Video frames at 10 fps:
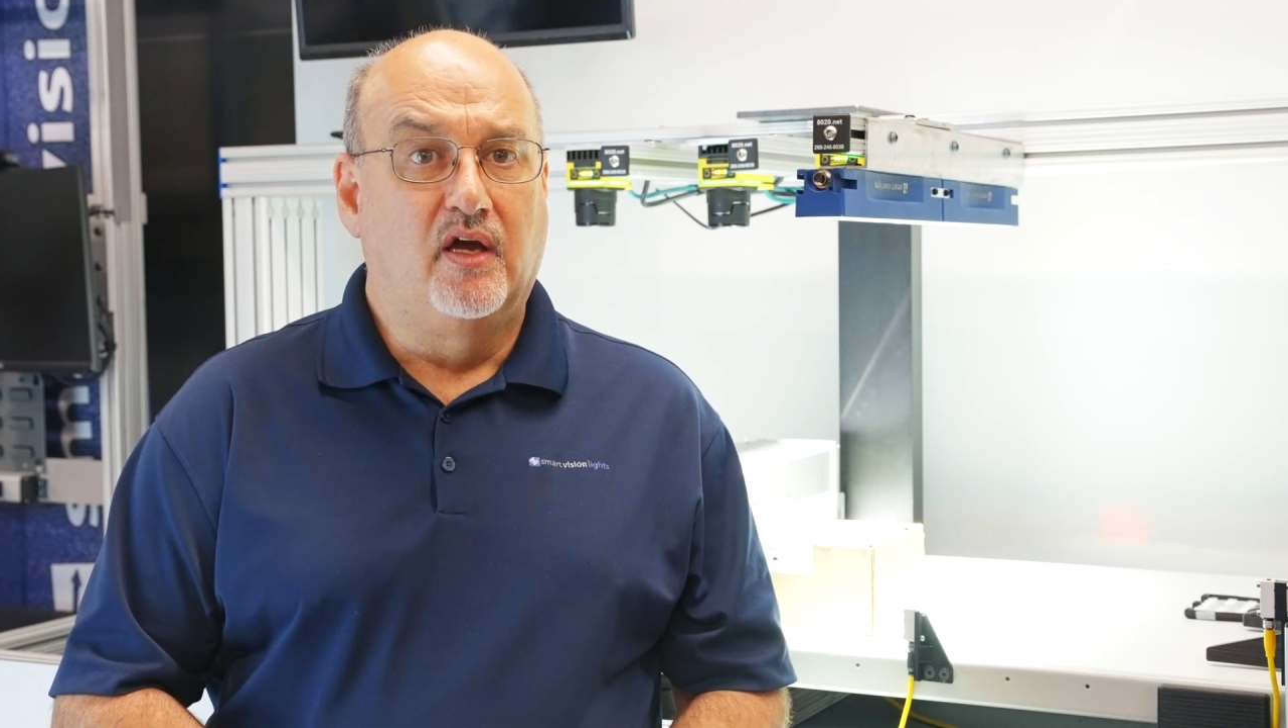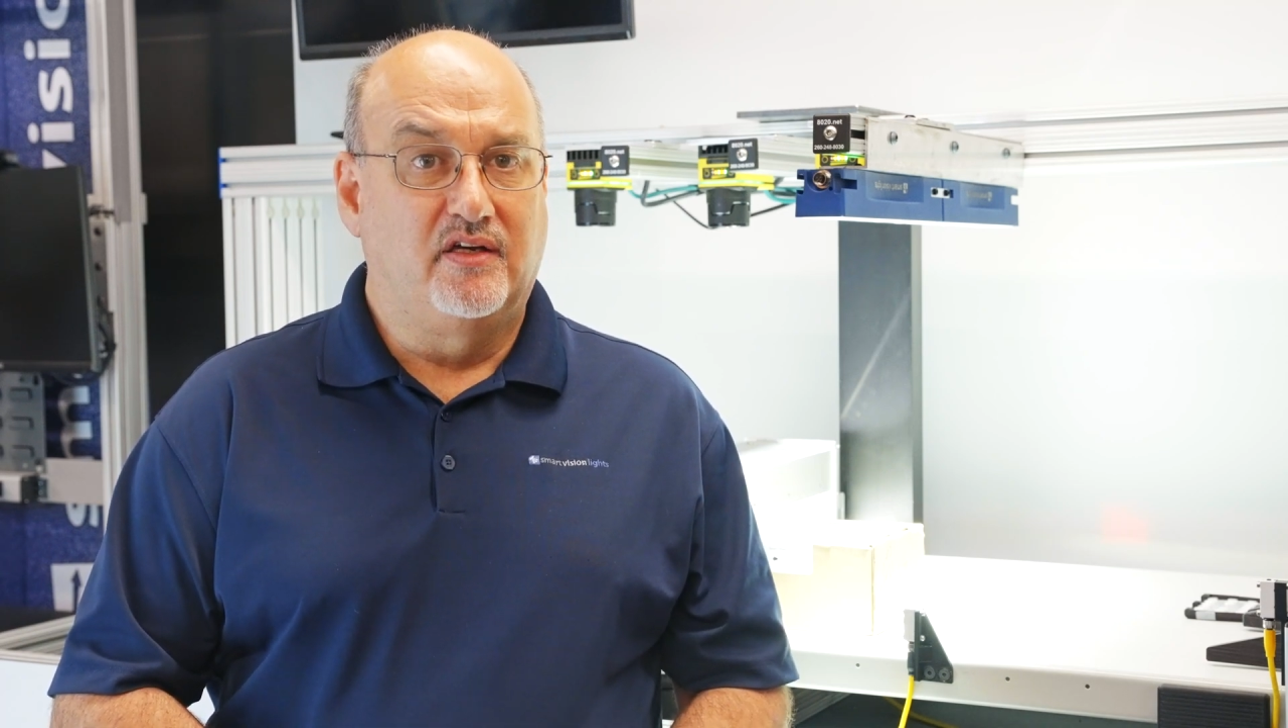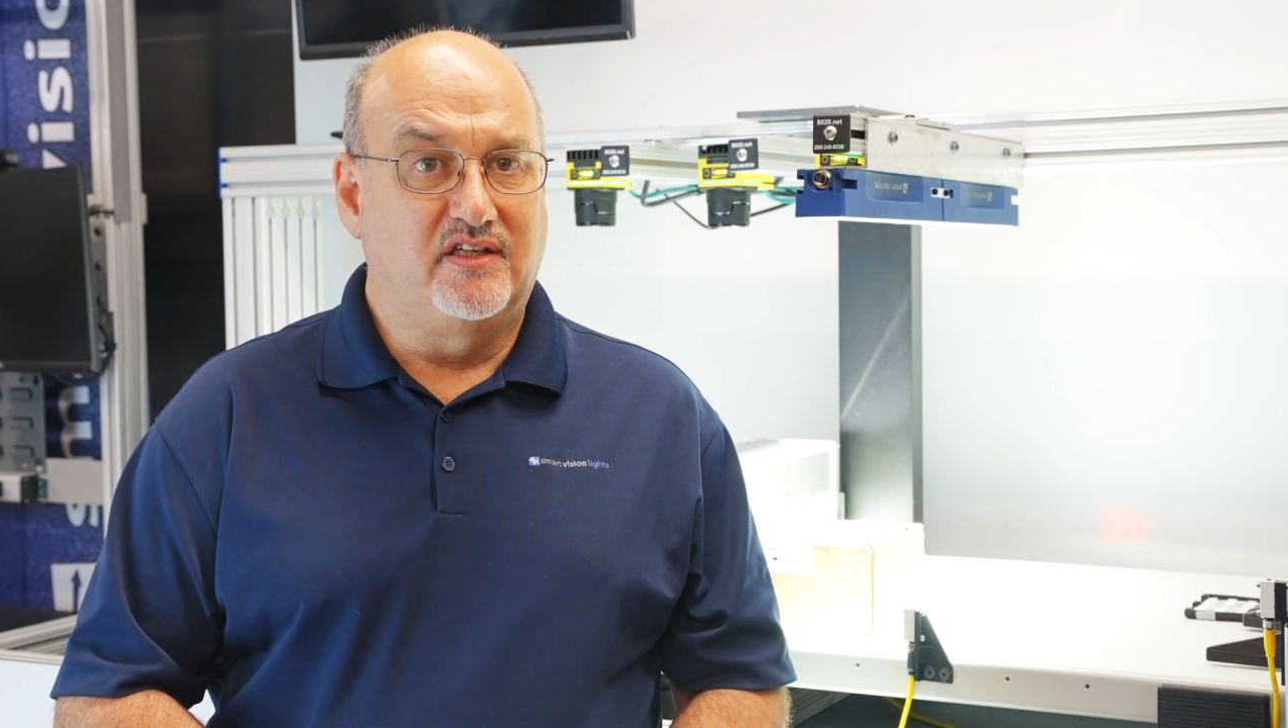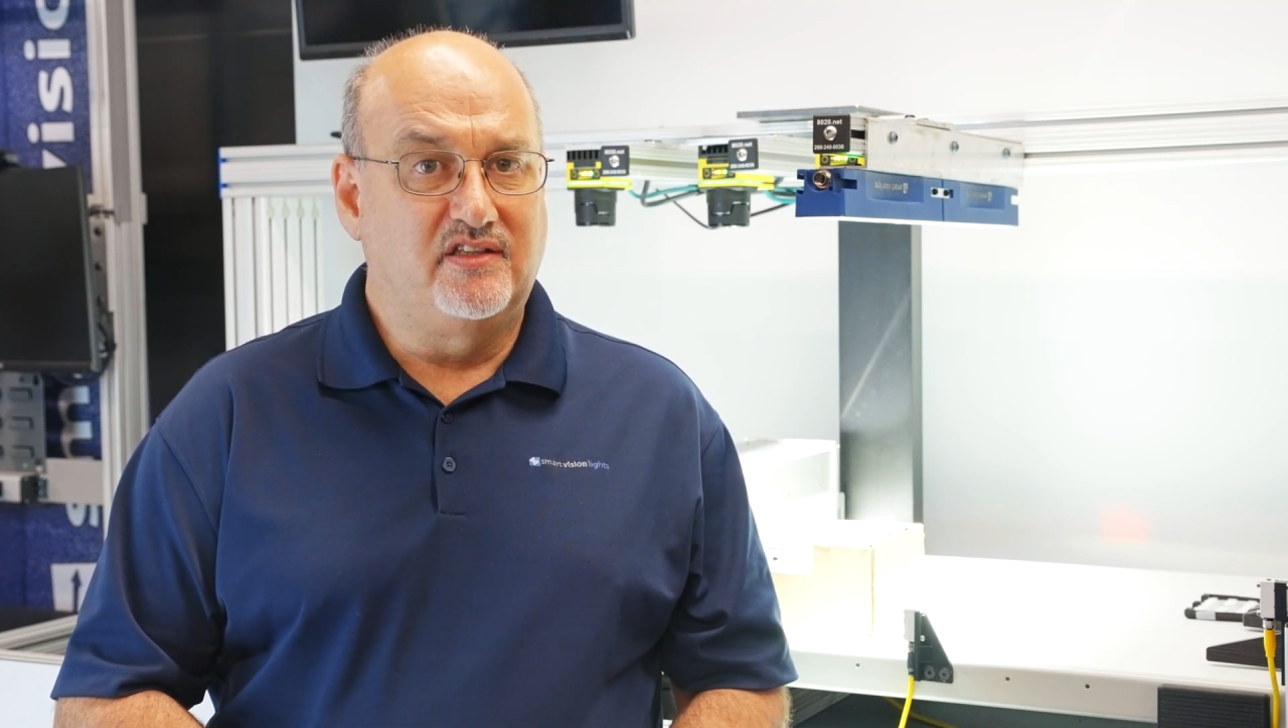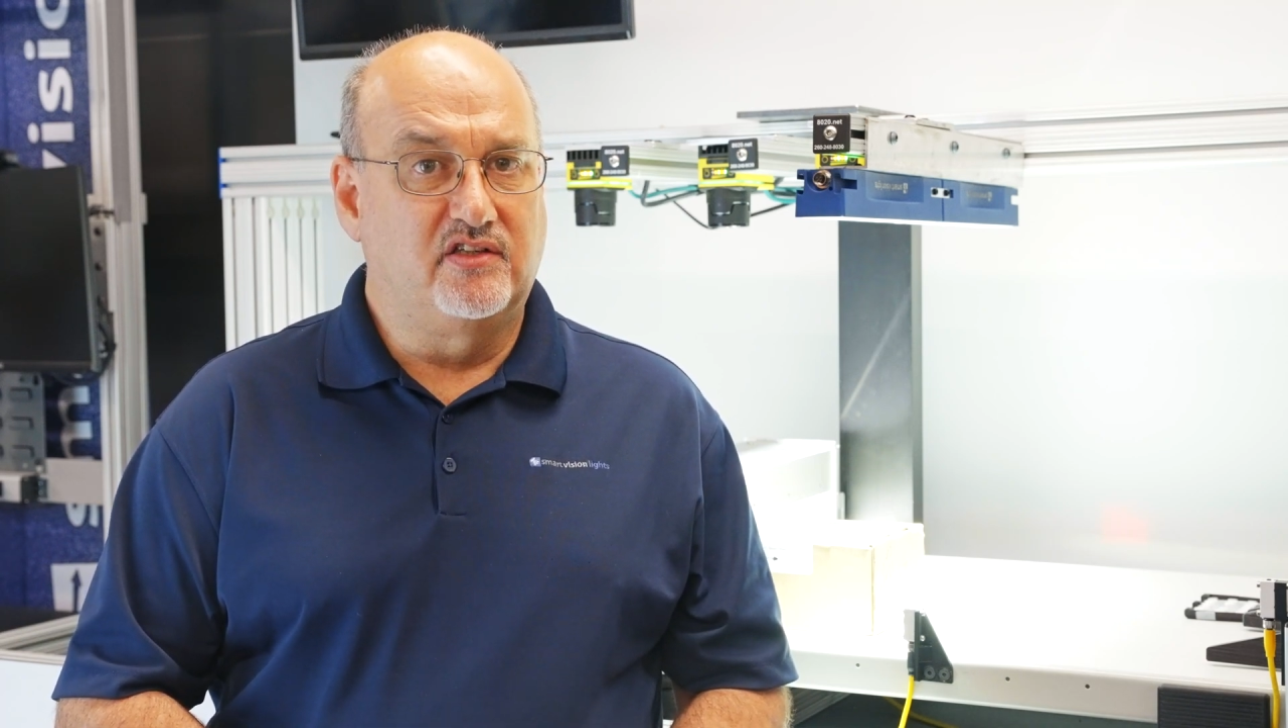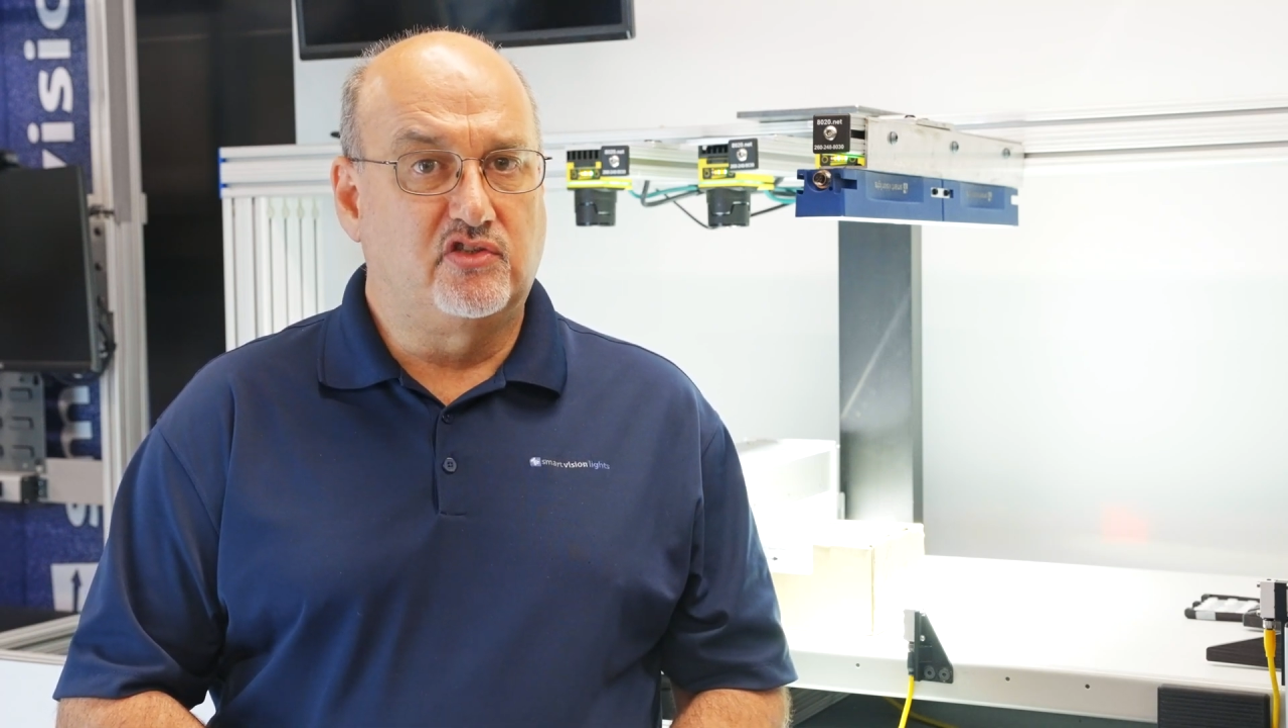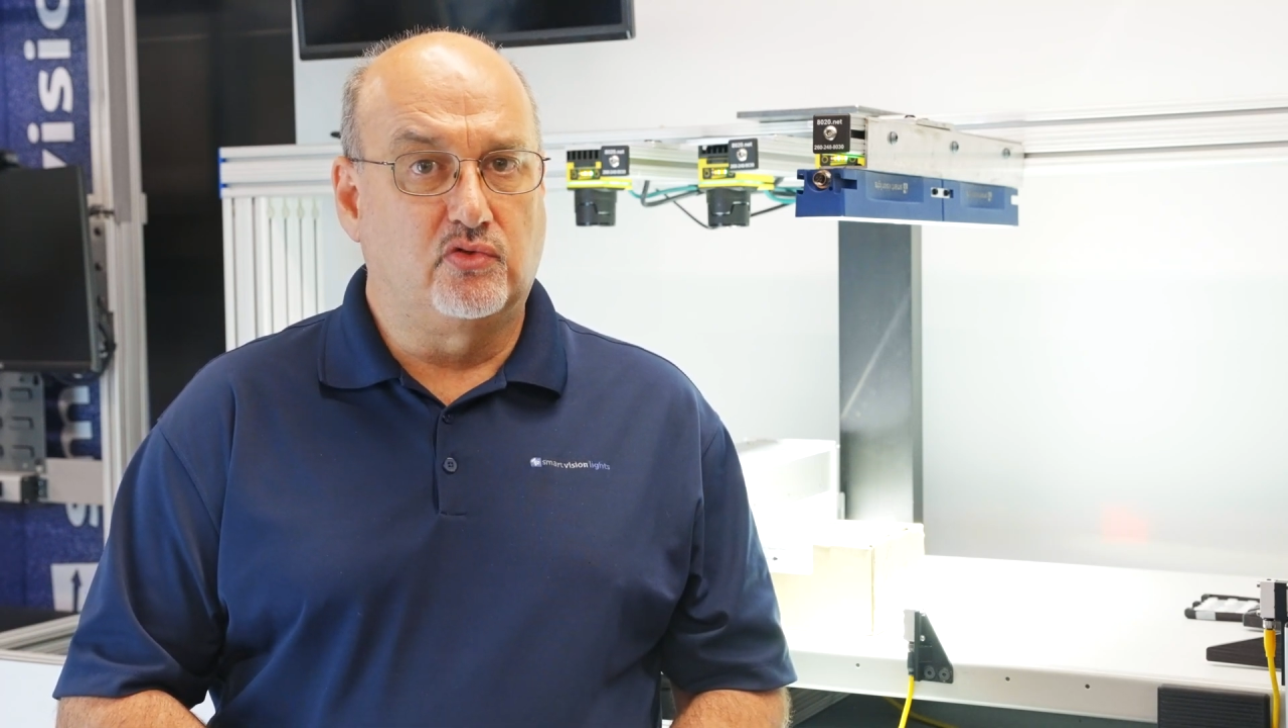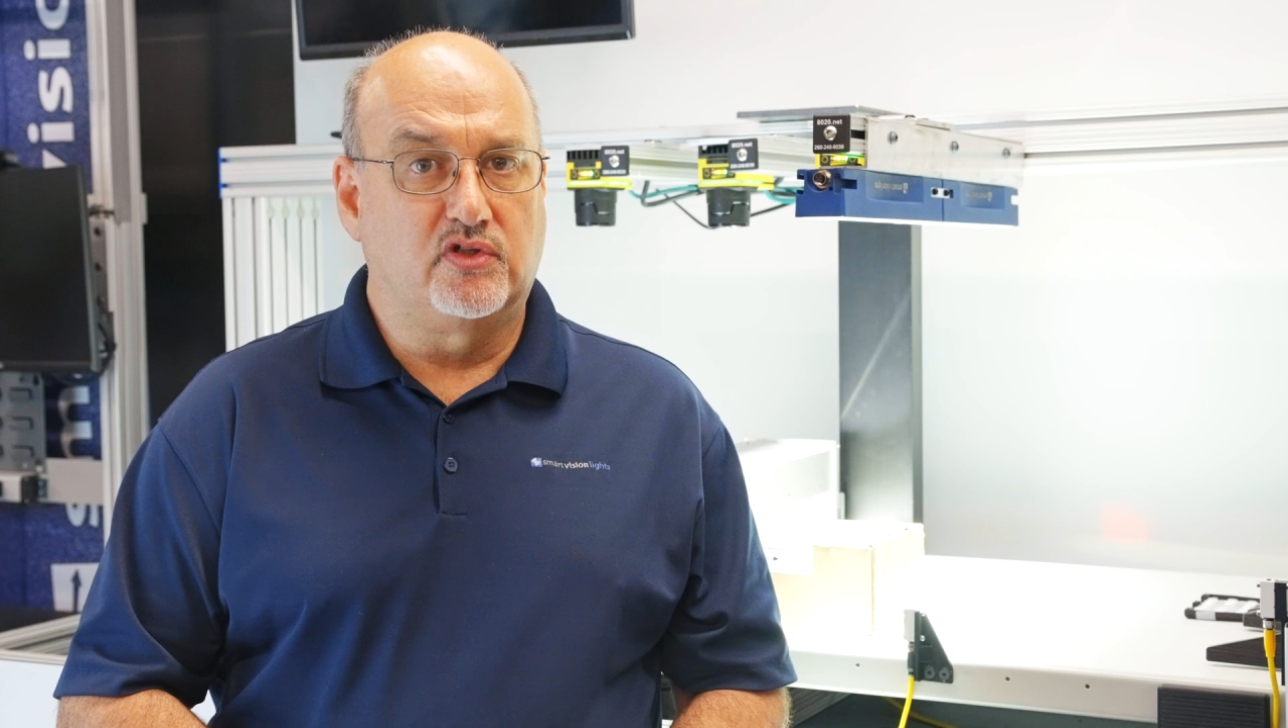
needed to